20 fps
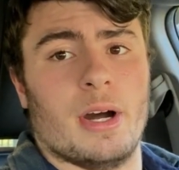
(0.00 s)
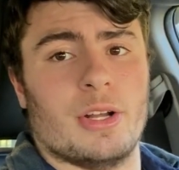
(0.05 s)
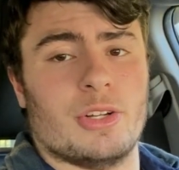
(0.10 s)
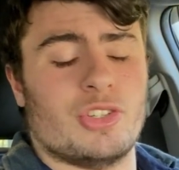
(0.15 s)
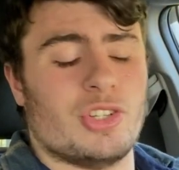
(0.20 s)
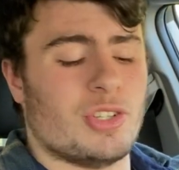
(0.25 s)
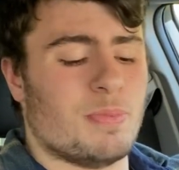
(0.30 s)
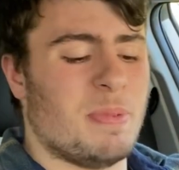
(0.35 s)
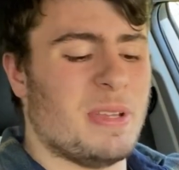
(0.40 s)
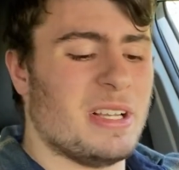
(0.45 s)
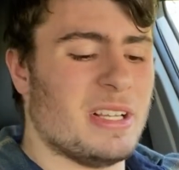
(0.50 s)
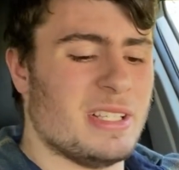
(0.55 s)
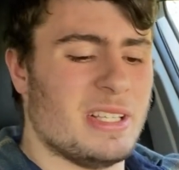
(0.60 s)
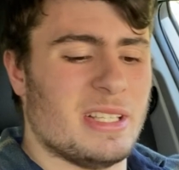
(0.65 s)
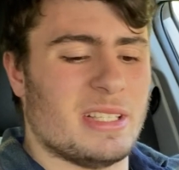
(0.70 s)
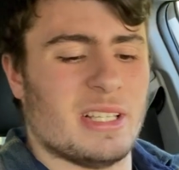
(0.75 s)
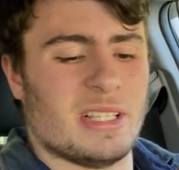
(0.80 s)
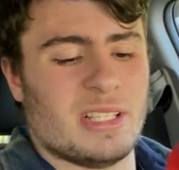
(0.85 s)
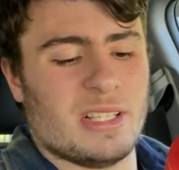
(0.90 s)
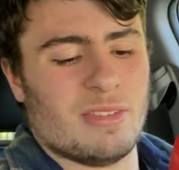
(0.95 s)
just because
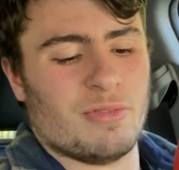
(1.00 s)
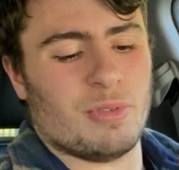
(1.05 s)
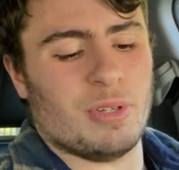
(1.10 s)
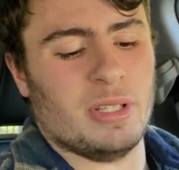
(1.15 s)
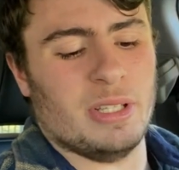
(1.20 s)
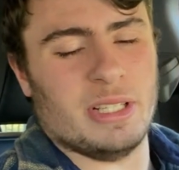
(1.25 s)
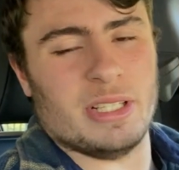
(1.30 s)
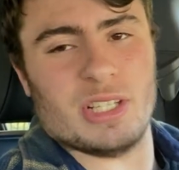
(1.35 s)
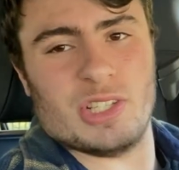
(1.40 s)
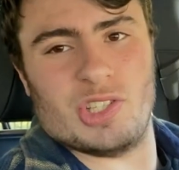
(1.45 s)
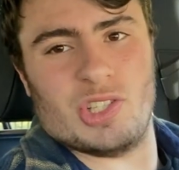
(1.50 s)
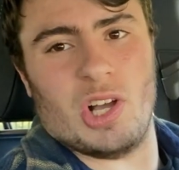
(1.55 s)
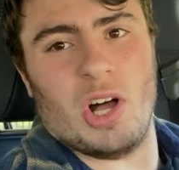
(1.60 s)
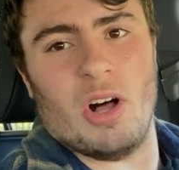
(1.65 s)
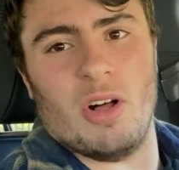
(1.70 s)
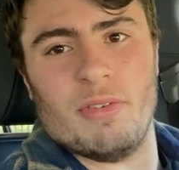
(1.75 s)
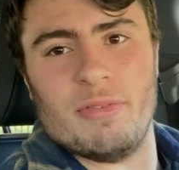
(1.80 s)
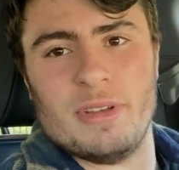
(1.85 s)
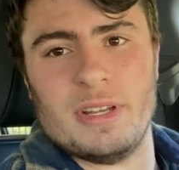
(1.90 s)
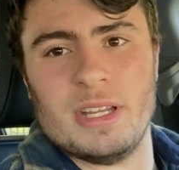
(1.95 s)
it doesn't really
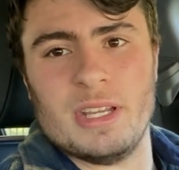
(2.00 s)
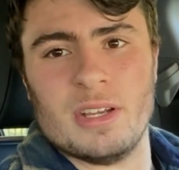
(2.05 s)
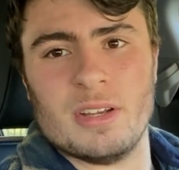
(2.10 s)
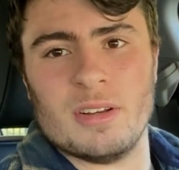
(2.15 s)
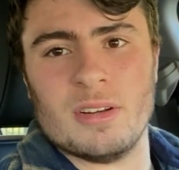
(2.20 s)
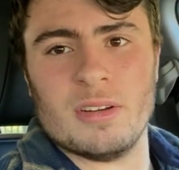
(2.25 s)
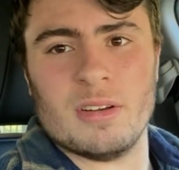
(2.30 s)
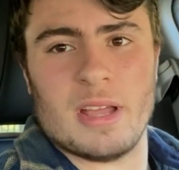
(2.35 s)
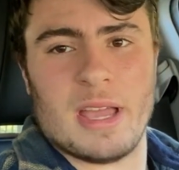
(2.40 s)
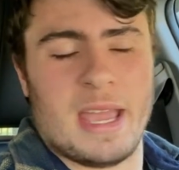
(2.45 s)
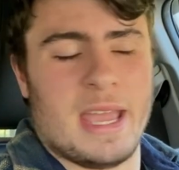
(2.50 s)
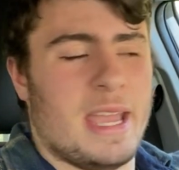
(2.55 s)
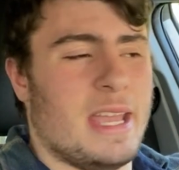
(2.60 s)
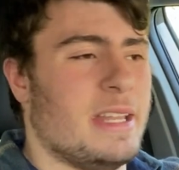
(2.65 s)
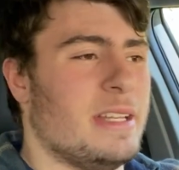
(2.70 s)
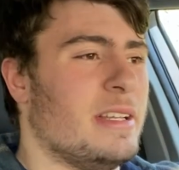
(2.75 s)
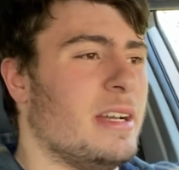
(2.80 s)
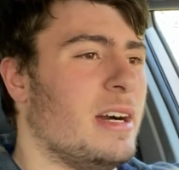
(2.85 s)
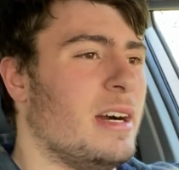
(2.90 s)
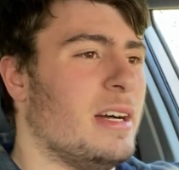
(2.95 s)
dissolve in here,
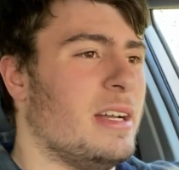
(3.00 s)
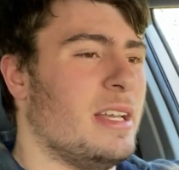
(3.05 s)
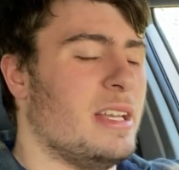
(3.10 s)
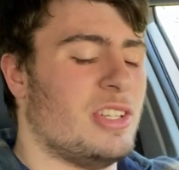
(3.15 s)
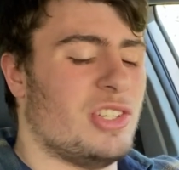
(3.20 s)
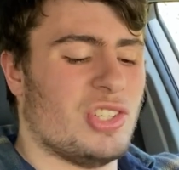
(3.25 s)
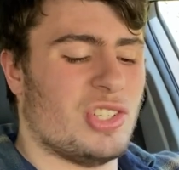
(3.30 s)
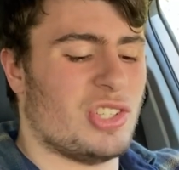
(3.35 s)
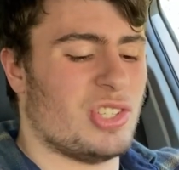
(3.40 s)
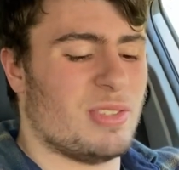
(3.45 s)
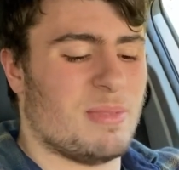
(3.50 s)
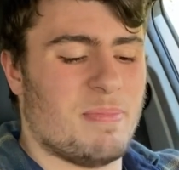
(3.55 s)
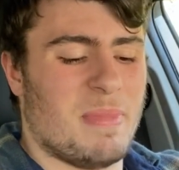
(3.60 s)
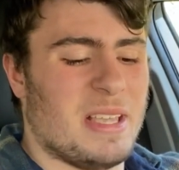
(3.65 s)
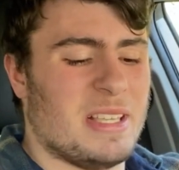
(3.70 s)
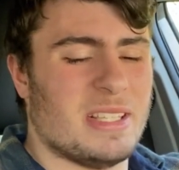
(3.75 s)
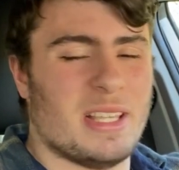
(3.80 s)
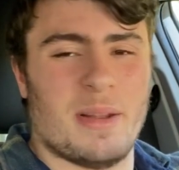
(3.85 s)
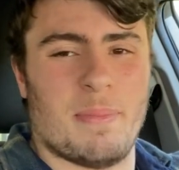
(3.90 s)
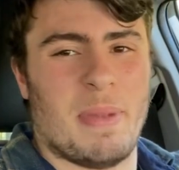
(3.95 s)
and it just
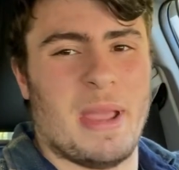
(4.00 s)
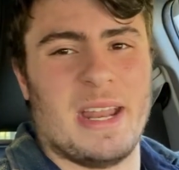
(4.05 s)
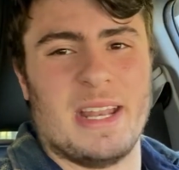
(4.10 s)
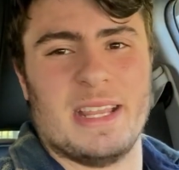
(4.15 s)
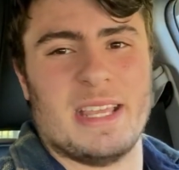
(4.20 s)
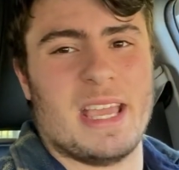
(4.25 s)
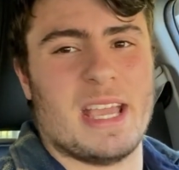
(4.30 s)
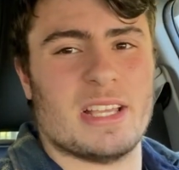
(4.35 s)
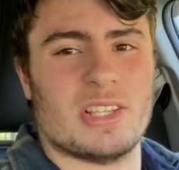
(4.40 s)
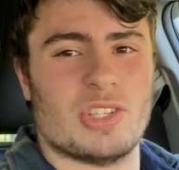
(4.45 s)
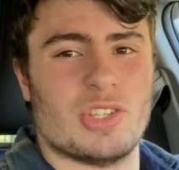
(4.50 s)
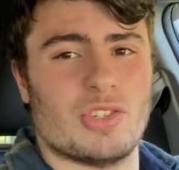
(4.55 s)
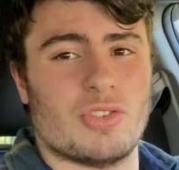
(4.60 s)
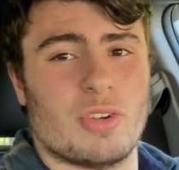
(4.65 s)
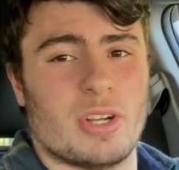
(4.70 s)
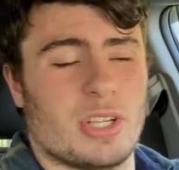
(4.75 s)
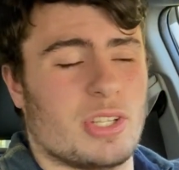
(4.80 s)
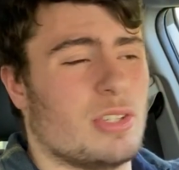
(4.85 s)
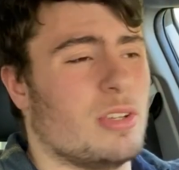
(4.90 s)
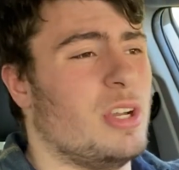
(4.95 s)
makes it a pain in the ass to
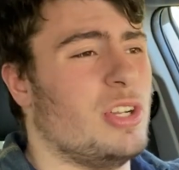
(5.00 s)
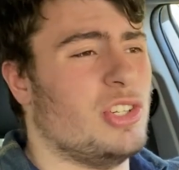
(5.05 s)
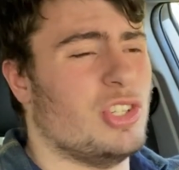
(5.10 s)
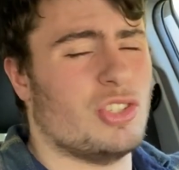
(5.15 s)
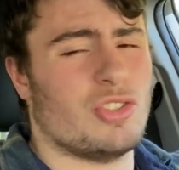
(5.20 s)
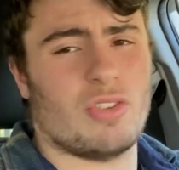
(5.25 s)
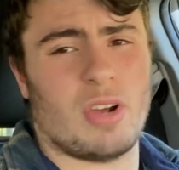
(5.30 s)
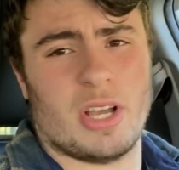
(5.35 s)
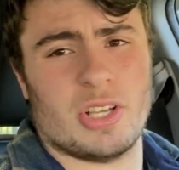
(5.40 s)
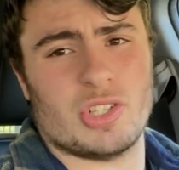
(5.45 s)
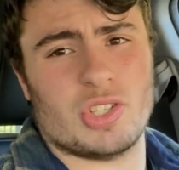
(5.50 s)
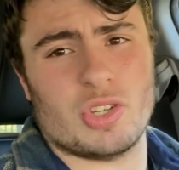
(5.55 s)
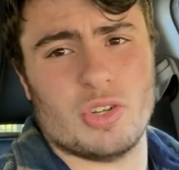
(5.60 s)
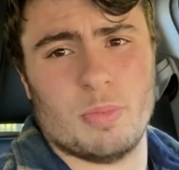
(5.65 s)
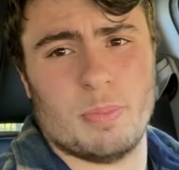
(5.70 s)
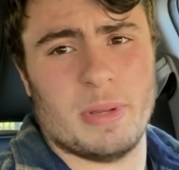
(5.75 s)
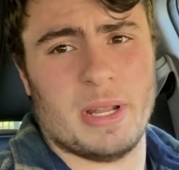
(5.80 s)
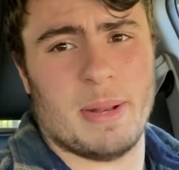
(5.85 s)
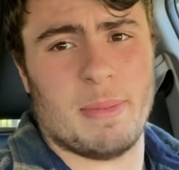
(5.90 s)
drink. So I just dry scoop it